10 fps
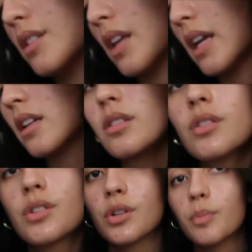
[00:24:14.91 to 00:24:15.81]
Zane
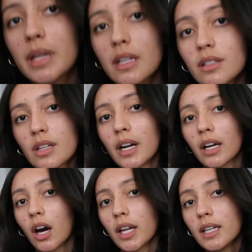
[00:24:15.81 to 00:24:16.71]
two-piece, and I
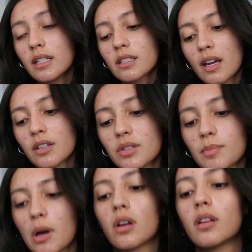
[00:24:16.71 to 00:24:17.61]
got it in a size
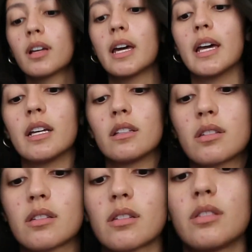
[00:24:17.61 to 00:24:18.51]
small, and
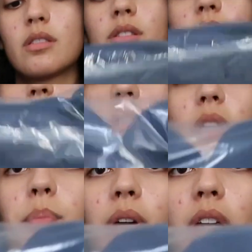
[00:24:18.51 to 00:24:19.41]
it's just a
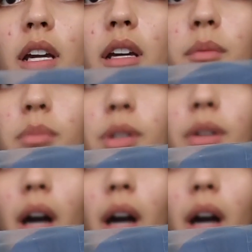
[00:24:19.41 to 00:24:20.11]
really pretty blue